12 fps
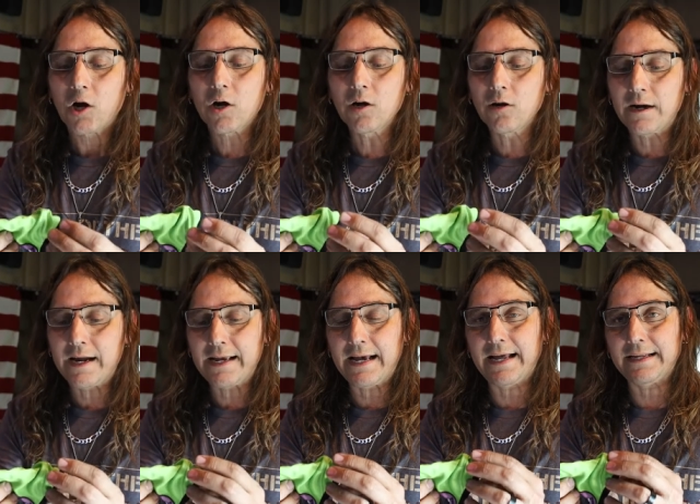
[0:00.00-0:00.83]
her,
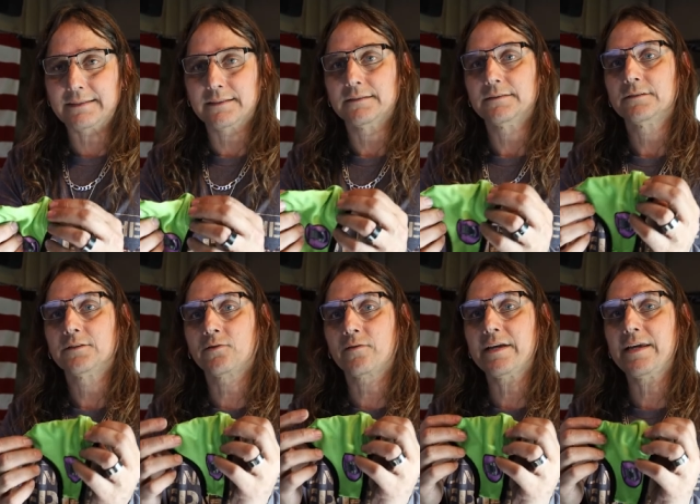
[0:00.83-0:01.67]
I got
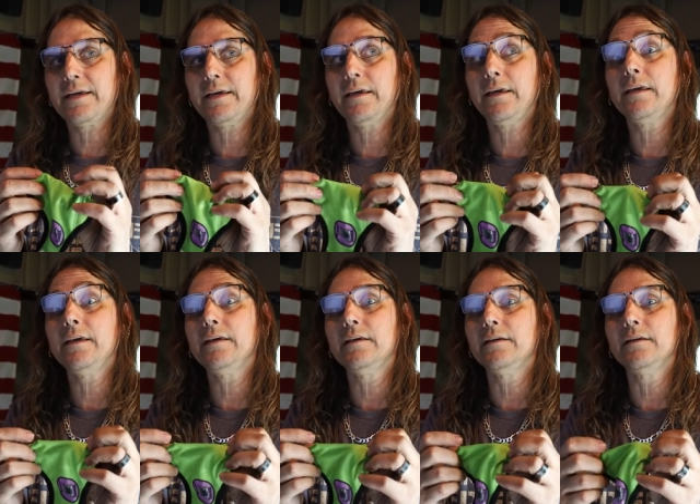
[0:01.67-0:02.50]

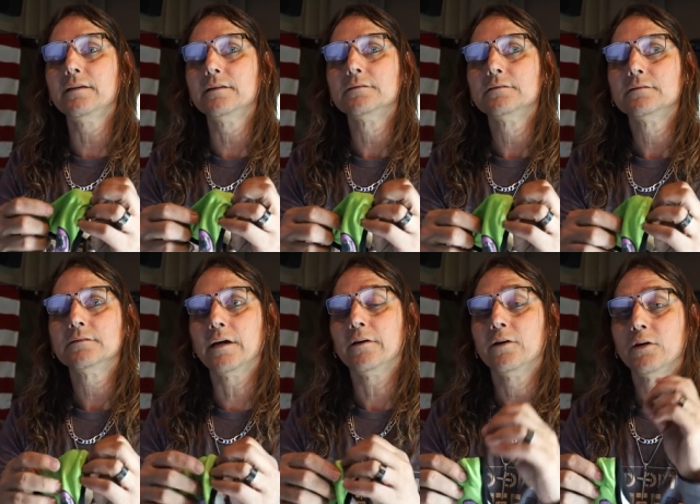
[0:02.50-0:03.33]
three,
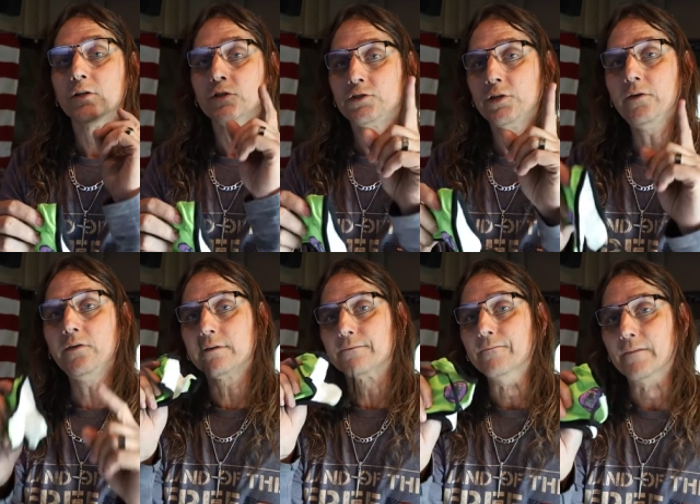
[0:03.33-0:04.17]
no,
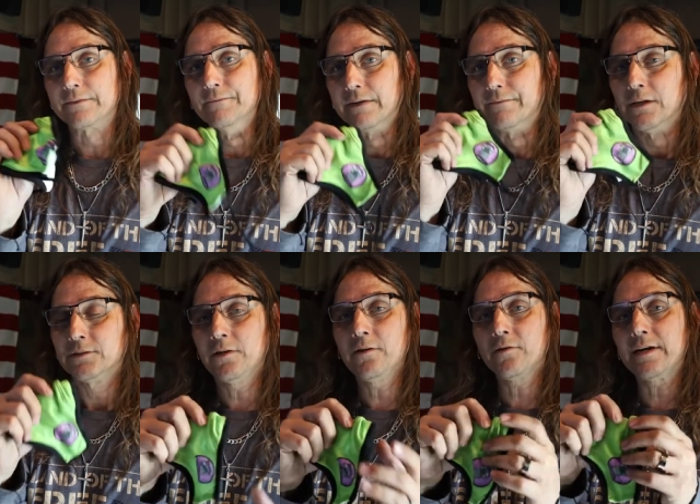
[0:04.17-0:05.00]
two,
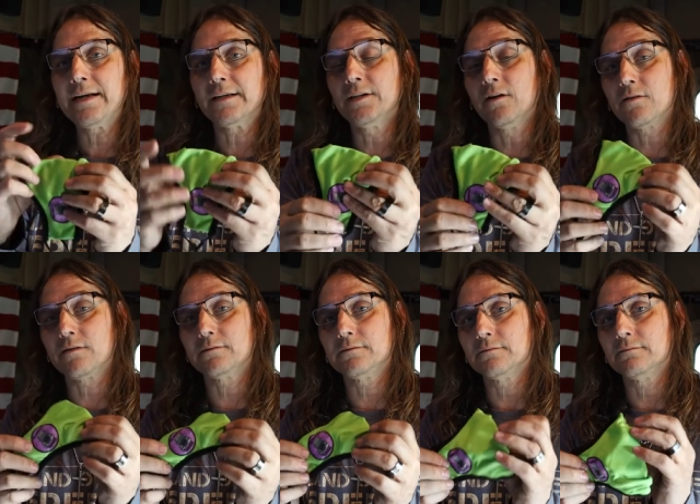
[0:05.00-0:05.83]
two green adult
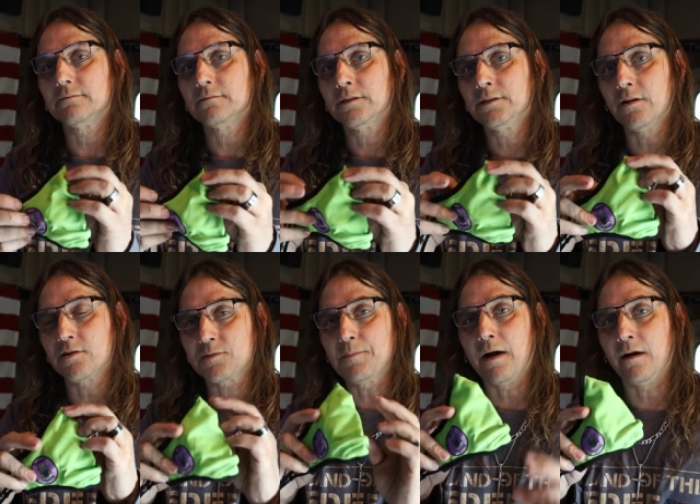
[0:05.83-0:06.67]

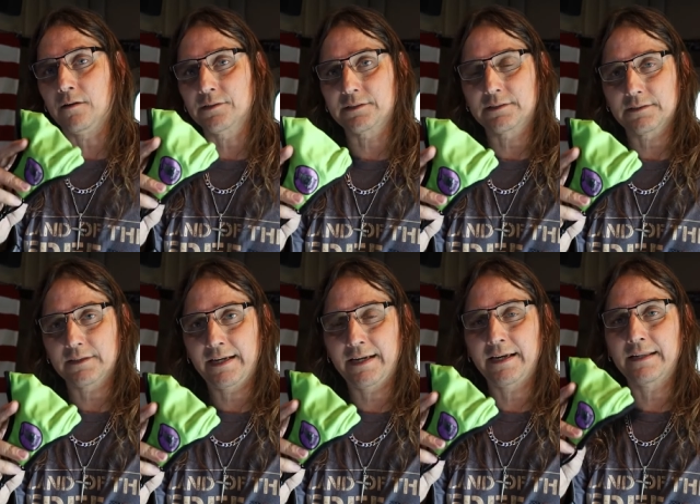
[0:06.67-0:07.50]
adult smalls,
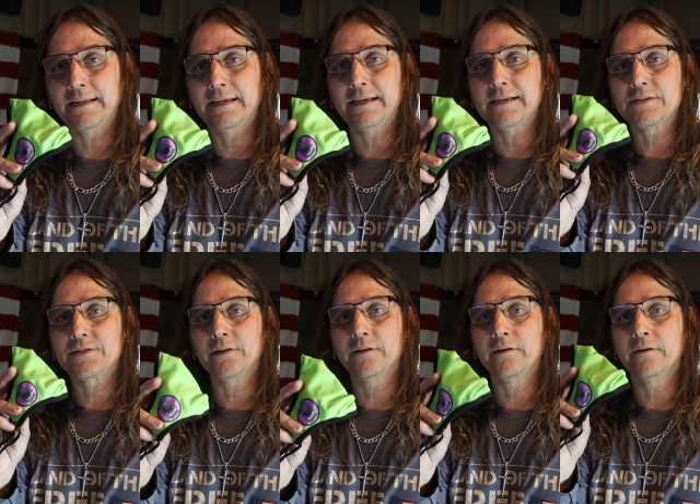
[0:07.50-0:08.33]
and then
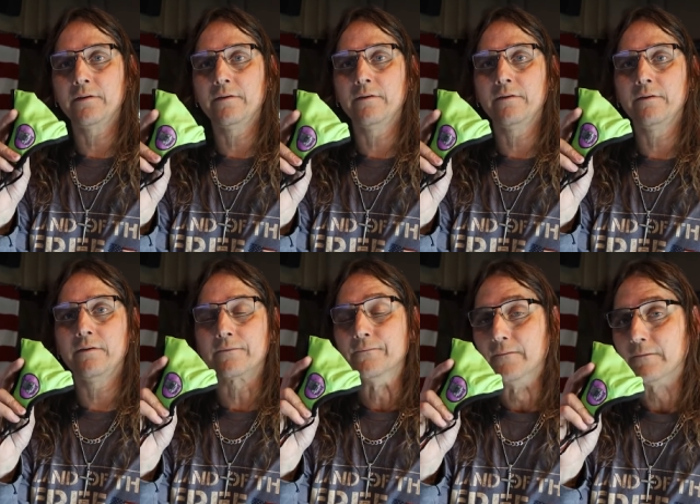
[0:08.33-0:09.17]
two